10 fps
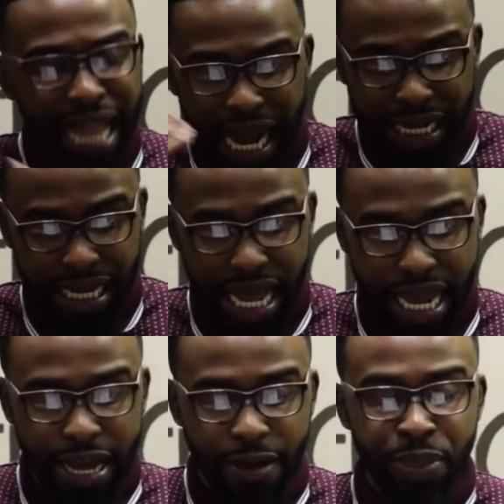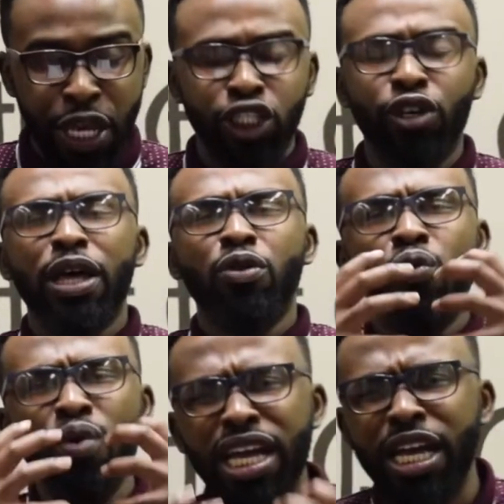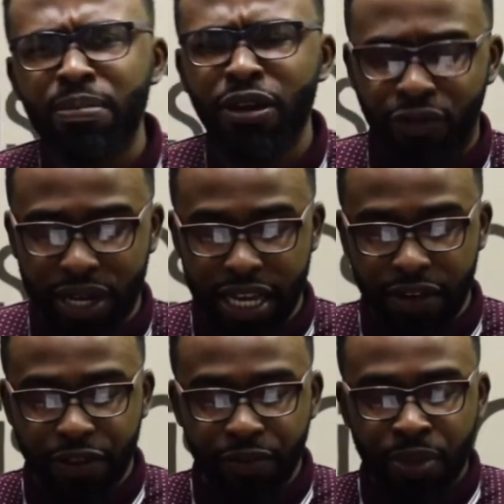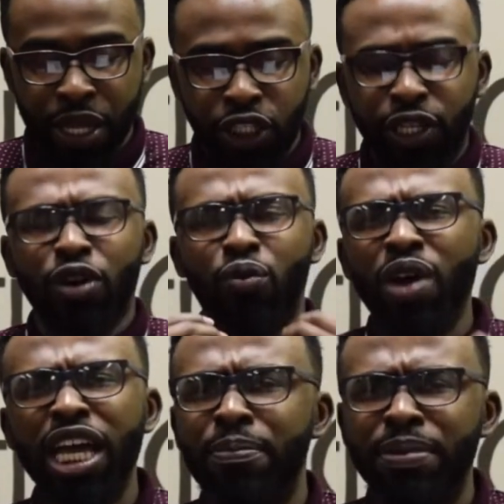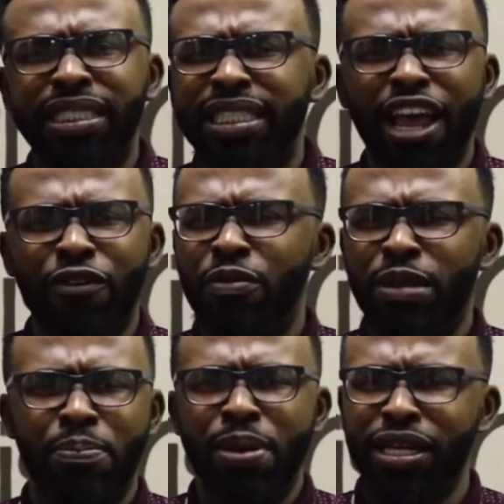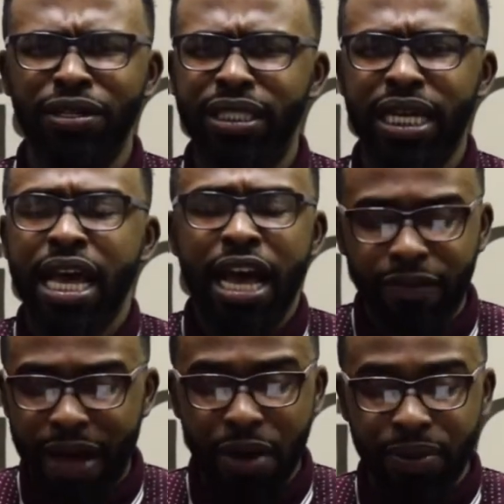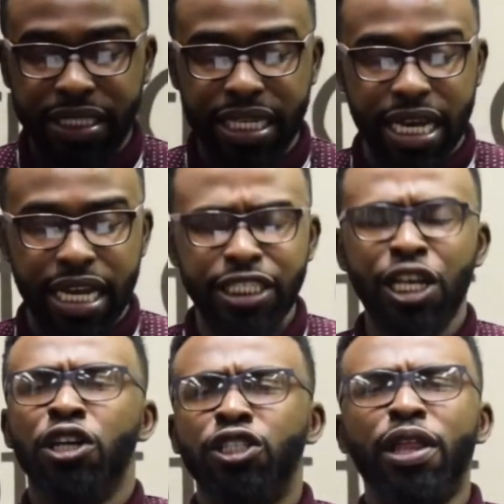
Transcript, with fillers: like a lamb so that we could be forgiven so that we could be saved from the penalty of our sins,